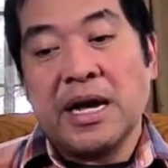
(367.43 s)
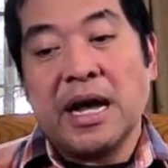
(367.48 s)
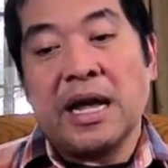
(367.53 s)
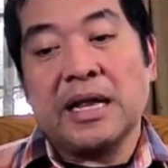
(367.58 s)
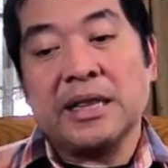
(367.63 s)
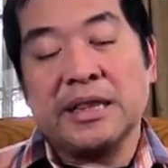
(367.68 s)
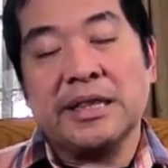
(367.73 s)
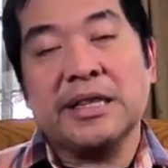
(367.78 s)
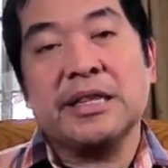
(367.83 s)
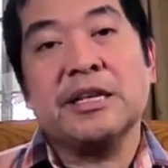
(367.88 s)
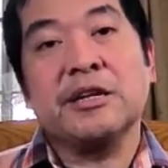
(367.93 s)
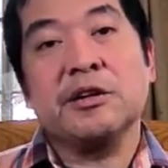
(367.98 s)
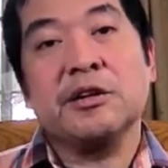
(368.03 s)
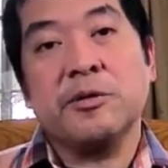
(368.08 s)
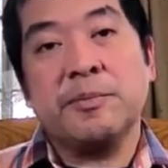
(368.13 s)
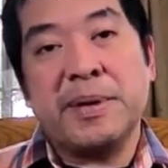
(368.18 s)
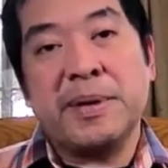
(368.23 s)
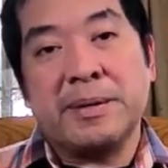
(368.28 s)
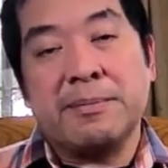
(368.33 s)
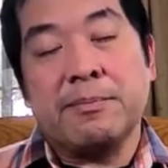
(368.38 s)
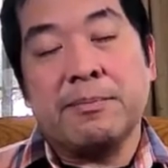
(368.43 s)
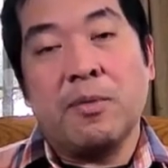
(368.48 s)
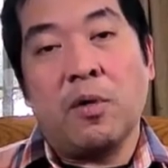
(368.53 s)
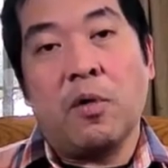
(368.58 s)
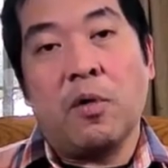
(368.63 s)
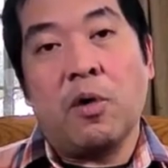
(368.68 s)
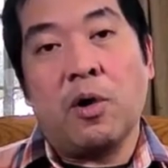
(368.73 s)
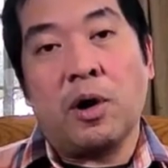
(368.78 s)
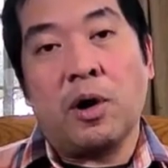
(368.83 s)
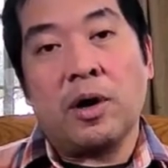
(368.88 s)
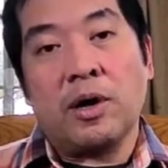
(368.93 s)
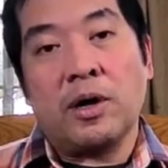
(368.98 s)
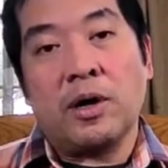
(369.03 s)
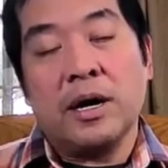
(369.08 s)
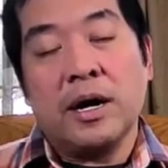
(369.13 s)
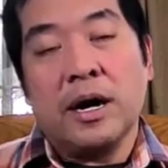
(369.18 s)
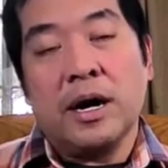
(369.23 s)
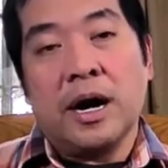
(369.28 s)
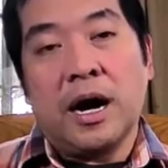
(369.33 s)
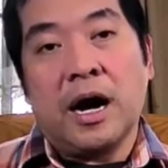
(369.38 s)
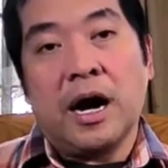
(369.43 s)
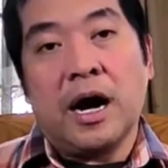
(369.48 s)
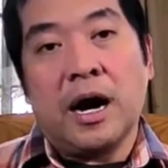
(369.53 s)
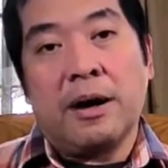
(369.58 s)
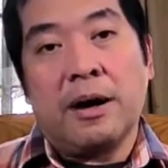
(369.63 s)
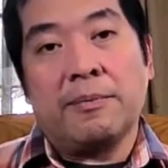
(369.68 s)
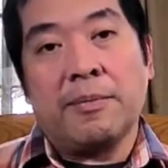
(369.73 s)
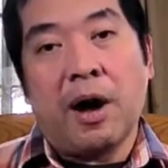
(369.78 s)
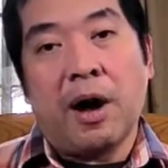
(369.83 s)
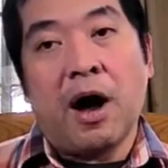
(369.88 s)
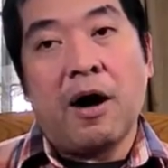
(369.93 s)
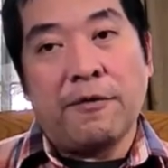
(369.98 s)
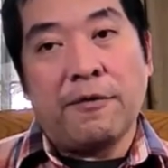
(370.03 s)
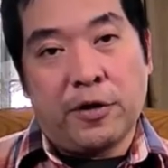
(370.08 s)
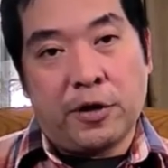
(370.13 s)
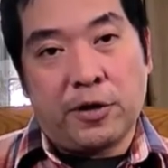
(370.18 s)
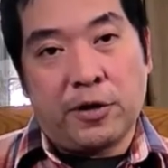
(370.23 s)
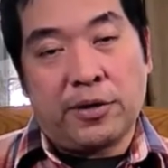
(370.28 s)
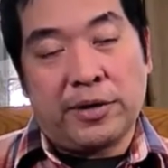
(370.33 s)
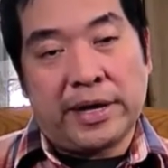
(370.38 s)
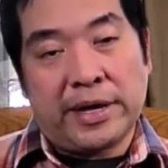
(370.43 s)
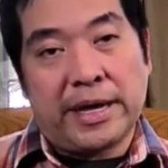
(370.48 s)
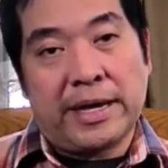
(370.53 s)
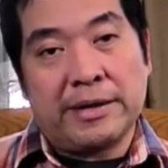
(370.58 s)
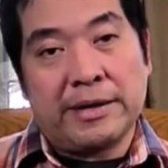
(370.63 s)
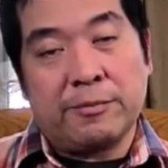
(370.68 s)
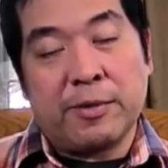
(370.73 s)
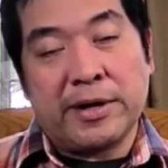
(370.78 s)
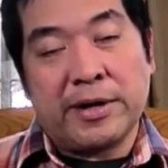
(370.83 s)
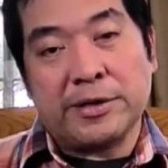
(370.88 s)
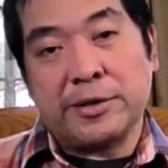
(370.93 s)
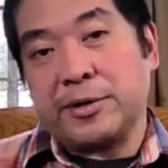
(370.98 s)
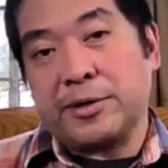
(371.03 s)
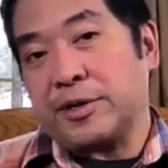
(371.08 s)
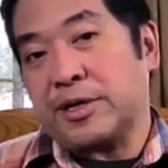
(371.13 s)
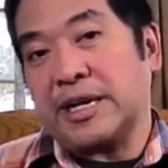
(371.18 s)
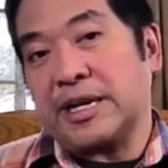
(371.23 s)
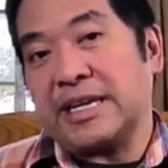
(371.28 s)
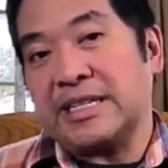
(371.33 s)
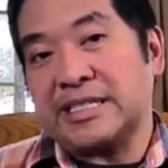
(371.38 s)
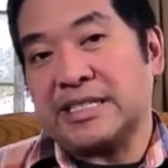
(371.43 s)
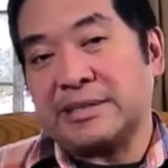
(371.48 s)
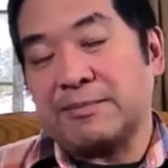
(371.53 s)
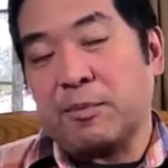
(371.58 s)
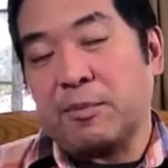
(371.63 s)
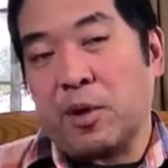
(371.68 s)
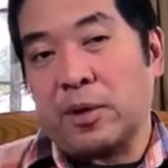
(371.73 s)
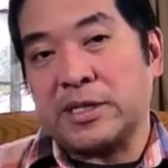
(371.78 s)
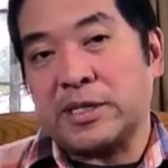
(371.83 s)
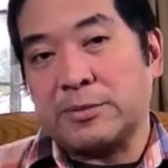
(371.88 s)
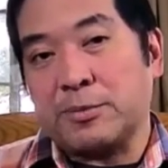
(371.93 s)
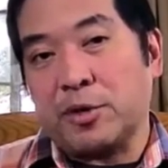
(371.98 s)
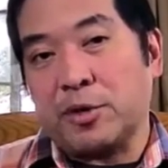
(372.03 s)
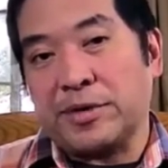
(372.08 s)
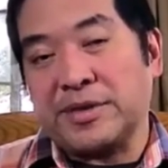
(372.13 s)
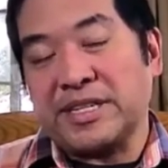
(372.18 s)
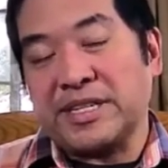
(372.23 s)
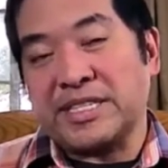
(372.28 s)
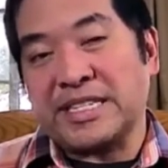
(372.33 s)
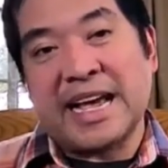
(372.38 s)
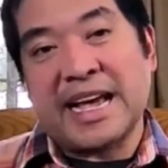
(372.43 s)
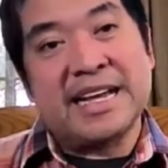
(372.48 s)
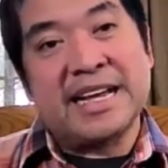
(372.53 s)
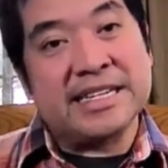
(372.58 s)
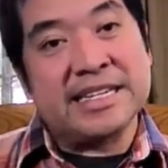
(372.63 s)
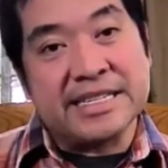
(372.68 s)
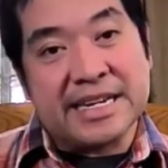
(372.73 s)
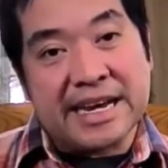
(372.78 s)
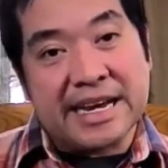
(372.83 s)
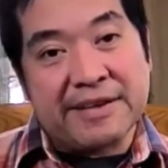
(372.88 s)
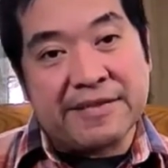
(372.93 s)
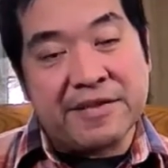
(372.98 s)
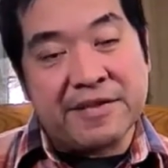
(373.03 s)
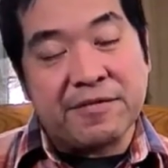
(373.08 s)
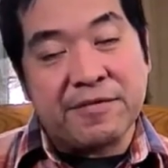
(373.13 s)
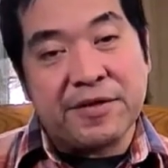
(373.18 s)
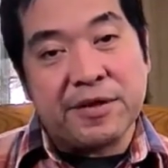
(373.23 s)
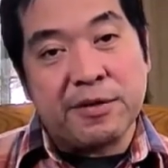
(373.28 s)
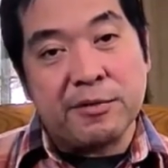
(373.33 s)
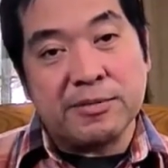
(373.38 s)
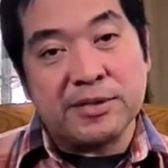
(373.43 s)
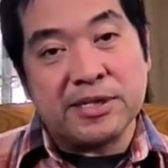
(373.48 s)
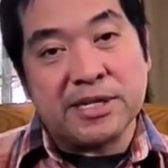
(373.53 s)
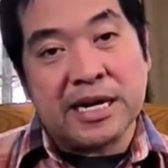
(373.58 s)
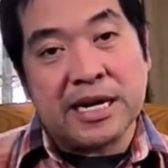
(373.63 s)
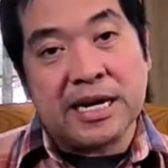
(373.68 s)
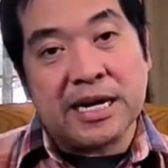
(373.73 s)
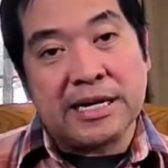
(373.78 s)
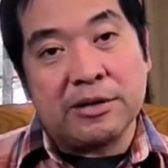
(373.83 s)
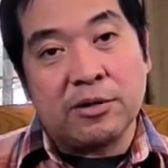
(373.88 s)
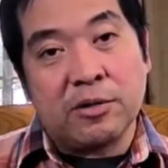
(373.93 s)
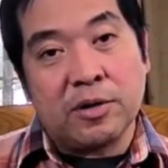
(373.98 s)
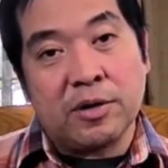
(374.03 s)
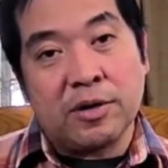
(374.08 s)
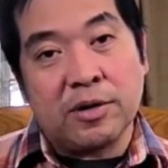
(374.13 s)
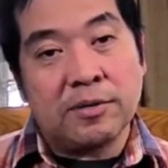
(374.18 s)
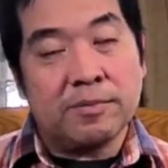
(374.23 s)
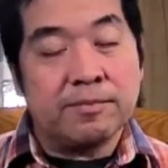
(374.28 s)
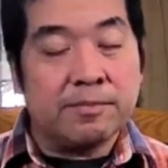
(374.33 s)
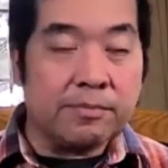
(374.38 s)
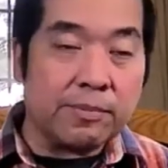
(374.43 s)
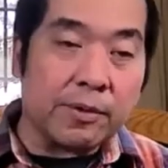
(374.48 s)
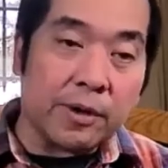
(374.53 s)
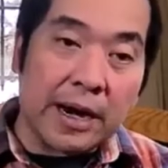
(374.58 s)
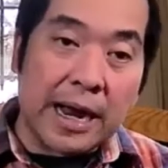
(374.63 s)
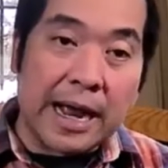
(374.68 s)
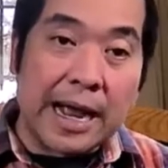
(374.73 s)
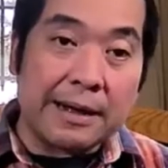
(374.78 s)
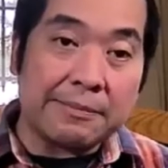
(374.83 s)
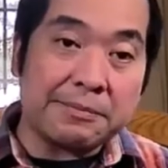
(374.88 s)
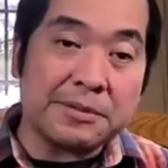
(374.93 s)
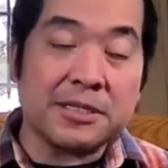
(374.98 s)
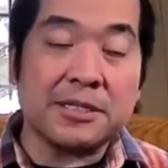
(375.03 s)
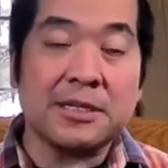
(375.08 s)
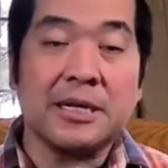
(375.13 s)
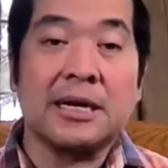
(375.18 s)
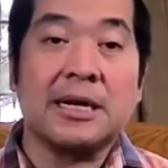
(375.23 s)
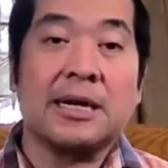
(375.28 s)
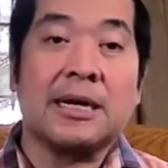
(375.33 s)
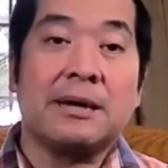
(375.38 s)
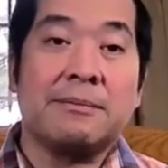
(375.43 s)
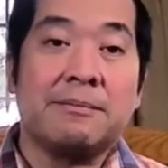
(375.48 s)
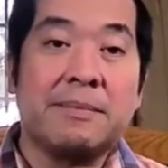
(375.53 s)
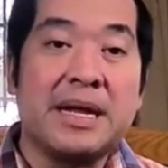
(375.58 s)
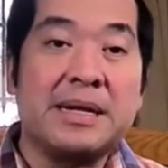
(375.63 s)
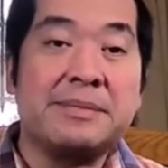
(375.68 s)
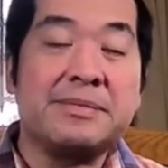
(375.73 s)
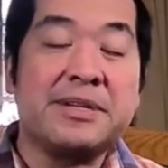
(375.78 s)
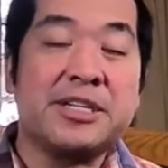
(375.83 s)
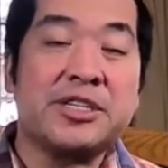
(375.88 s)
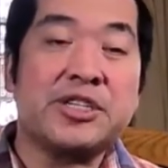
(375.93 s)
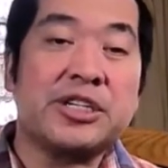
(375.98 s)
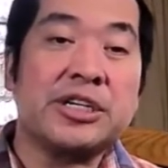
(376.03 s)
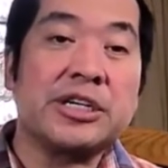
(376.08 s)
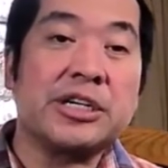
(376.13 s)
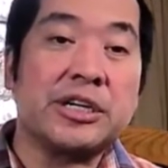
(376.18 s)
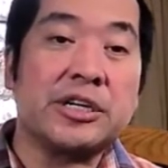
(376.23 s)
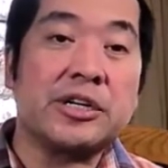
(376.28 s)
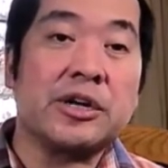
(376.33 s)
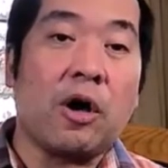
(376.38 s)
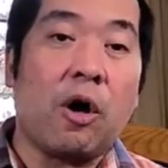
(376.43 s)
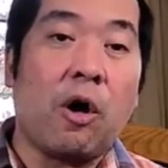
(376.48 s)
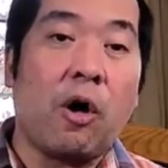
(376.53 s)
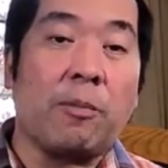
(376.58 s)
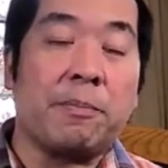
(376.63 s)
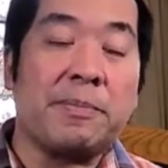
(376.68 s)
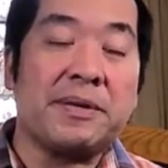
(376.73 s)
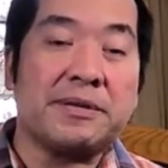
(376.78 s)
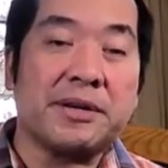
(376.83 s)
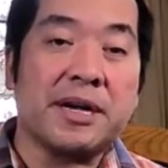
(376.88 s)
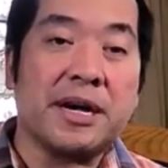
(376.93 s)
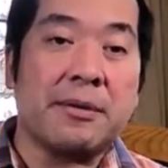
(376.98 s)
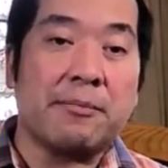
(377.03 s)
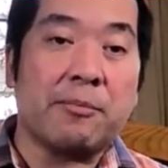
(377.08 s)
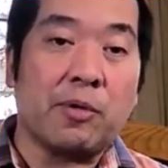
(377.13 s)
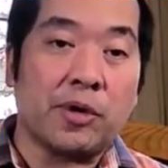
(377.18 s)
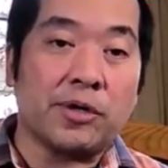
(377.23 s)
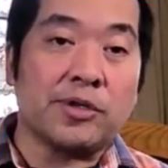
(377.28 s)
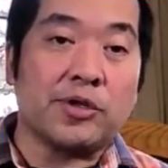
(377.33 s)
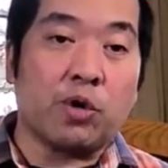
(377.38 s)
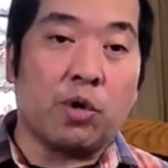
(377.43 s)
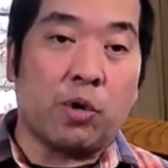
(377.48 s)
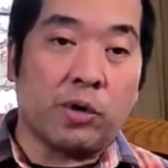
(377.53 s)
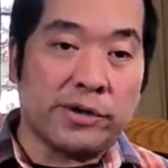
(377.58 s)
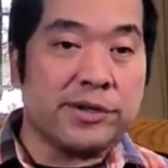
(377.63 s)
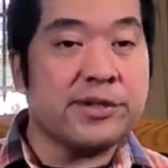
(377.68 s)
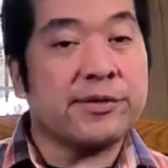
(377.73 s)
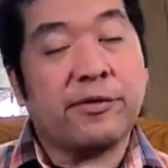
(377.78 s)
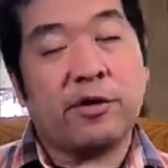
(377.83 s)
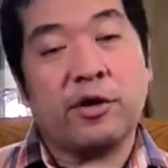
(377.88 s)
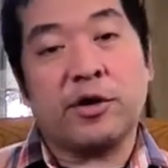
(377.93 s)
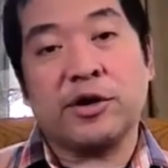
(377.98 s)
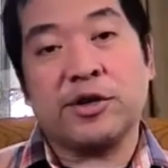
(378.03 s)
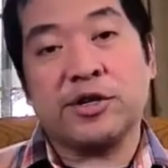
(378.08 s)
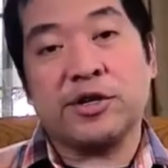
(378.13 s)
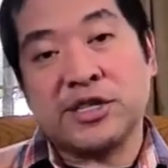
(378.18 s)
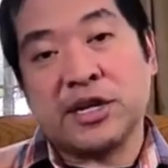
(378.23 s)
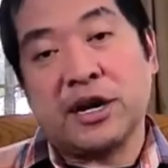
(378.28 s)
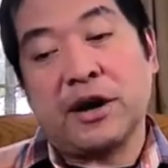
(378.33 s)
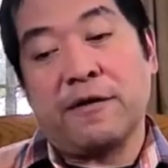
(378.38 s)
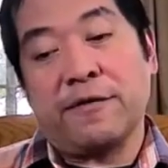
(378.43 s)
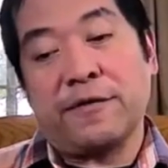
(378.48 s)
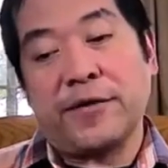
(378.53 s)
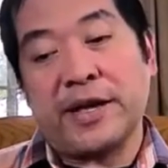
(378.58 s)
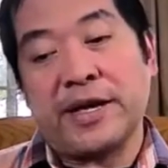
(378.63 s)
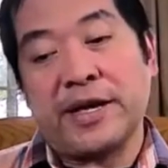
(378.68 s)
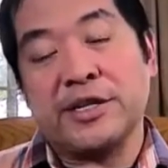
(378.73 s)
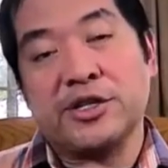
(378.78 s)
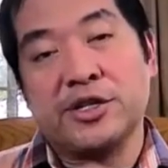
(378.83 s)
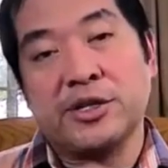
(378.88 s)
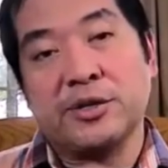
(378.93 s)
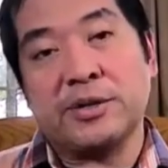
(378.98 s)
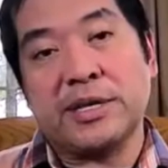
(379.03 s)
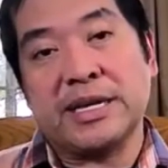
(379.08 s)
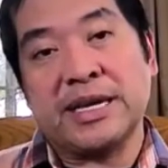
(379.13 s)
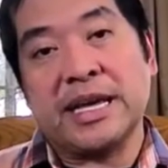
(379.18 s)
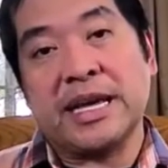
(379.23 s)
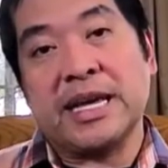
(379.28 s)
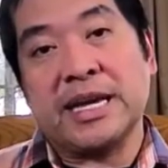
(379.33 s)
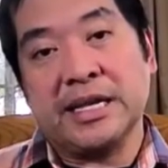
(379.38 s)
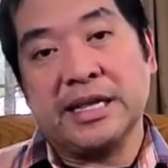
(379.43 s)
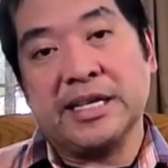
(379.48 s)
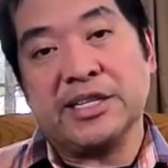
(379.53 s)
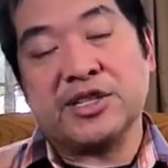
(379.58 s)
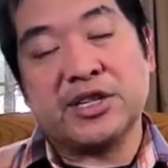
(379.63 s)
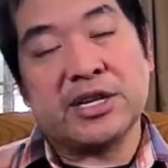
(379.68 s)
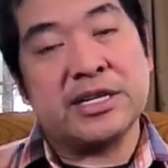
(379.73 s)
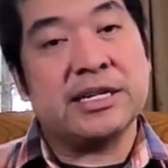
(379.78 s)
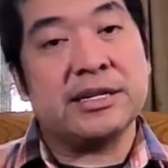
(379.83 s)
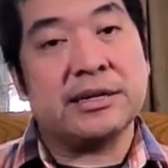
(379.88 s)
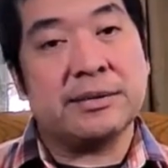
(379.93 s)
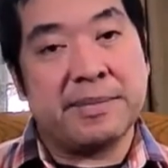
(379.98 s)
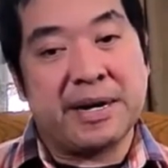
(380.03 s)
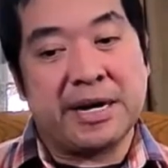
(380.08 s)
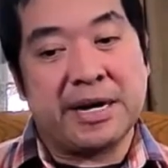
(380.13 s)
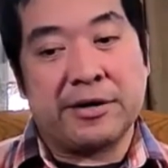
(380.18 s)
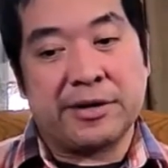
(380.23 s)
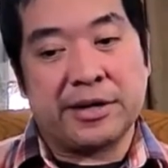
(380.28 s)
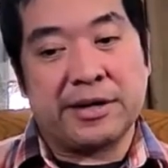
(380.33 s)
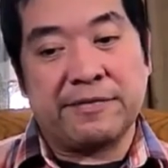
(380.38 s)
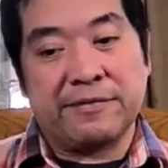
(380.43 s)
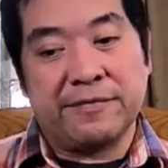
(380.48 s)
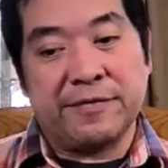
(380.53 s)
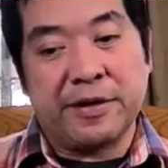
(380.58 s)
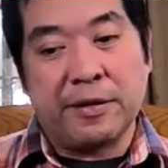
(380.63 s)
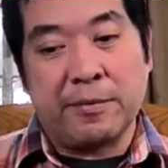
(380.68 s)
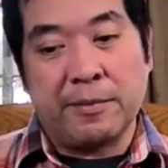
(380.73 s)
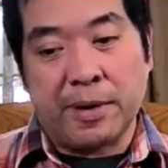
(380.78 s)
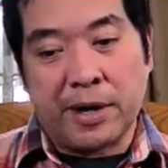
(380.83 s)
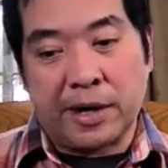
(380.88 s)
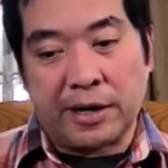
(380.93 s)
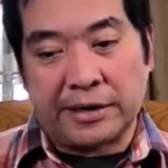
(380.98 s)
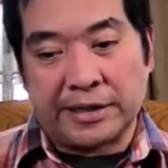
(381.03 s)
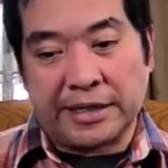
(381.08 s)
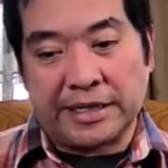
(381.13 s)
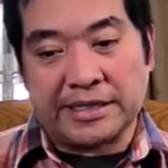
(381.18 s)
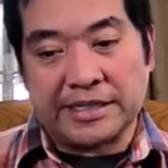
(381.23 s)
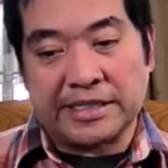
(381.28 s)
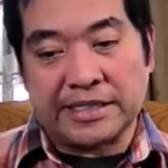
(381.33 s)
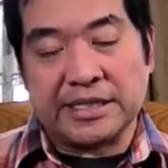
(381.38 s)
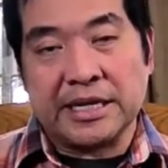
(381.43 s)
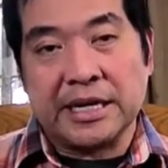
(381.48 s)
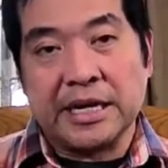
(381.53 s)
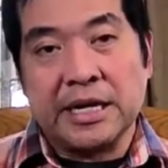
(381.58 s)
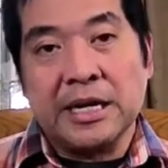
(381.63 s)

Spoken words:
a little bit more of her in whether it's much more in the Scandinavian film side, or perhaps maybe she could open more doors for herself into the English and an American film markets.